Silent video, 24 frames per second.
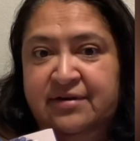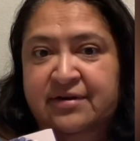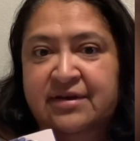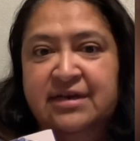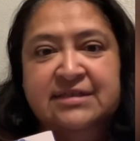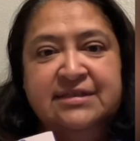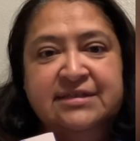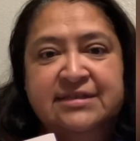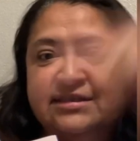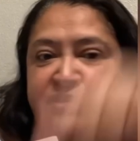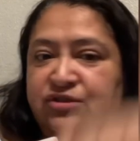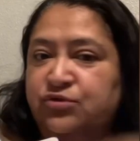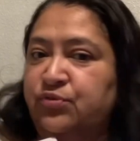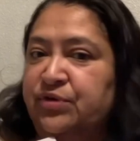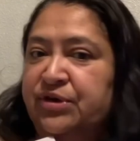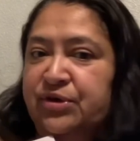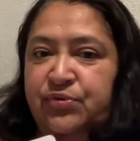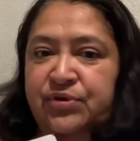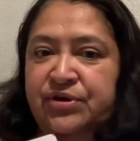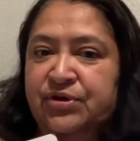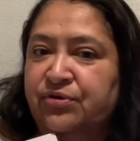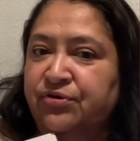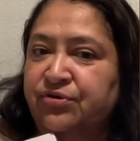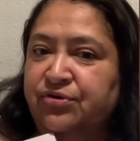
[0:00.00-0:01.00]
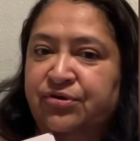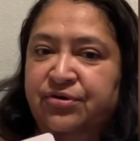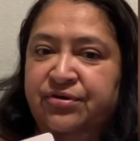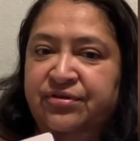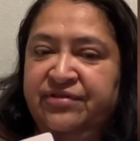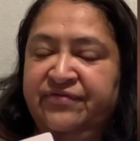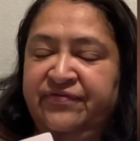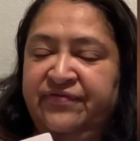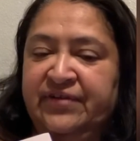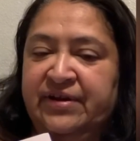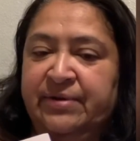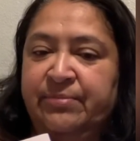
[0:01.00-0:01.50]
Because this week we don't go to
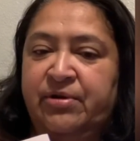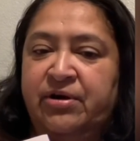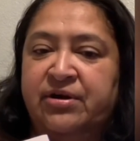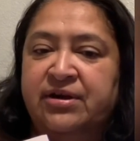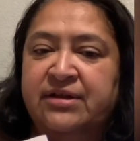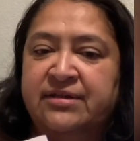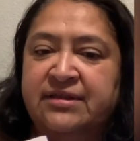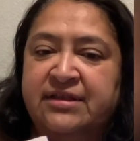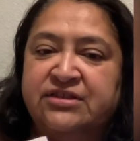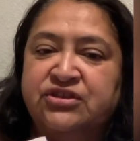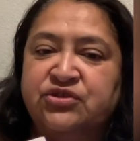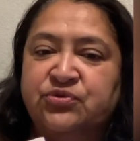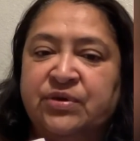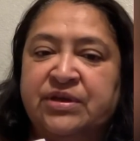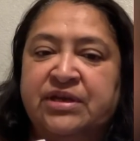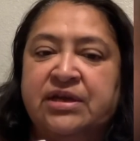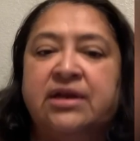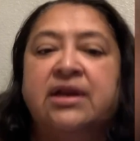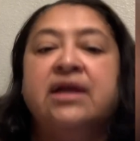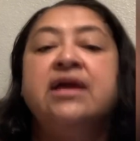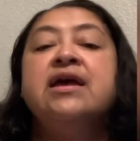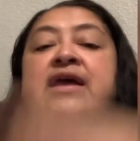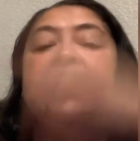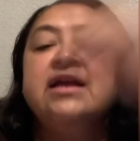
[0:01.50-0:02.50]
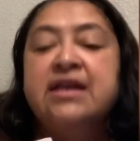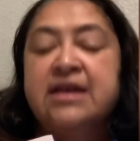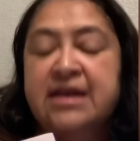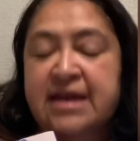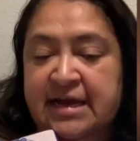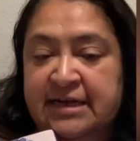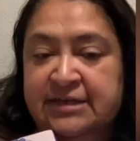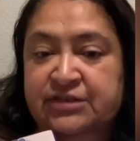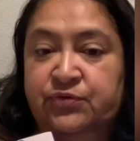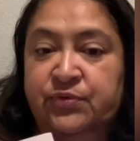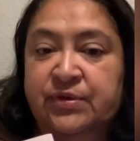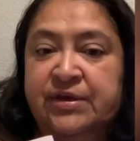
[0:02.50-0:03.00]
the flea market this weekend.
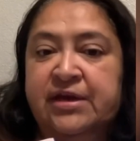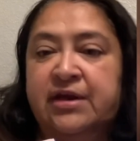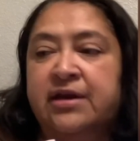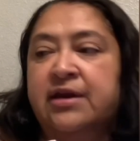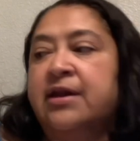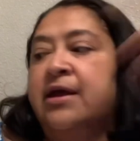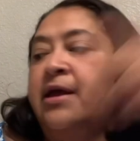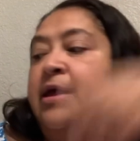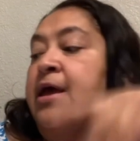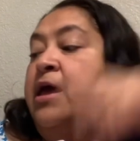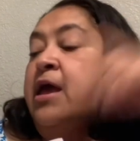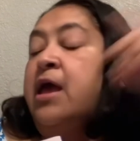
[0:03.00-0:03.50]
Next weekend.